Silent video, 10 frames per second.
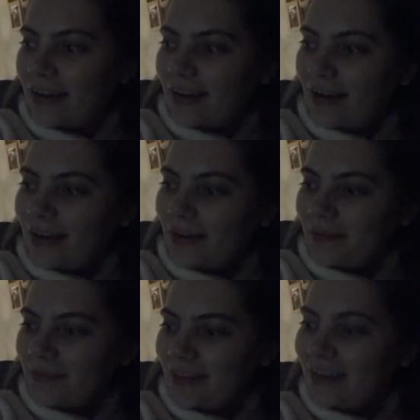
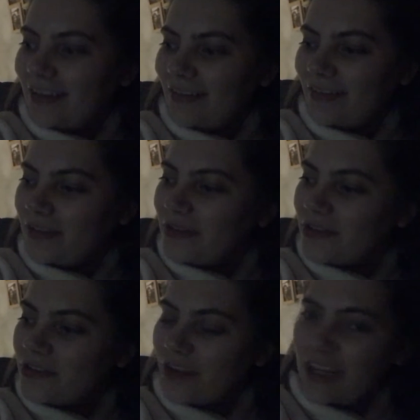It feels
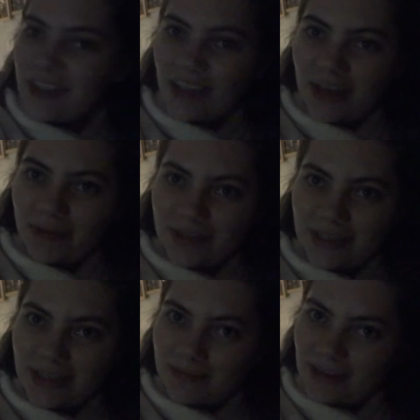strange that I won't
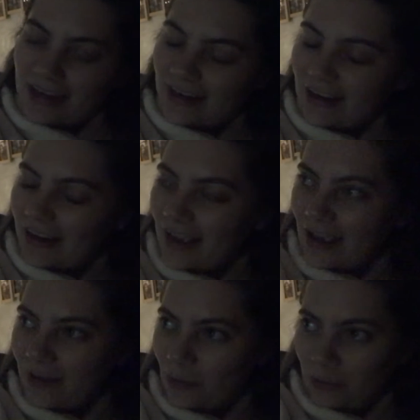see them again like
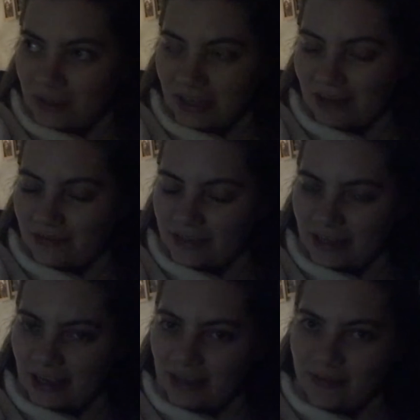almost every
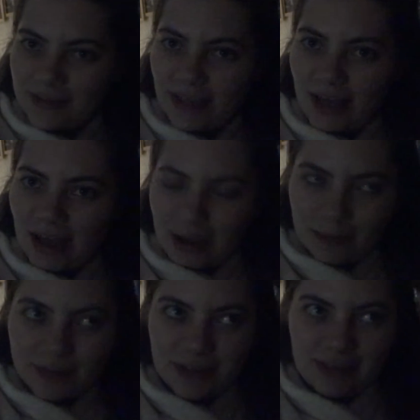day. It was
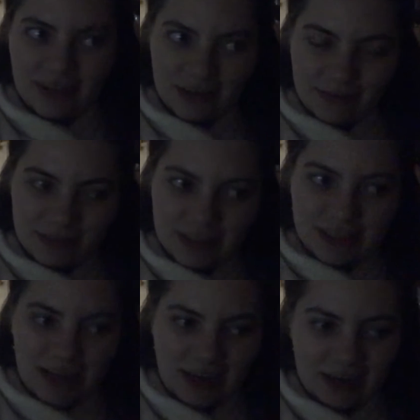absolutely lovely
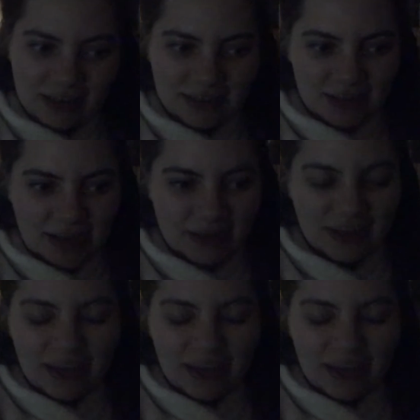today, like I said.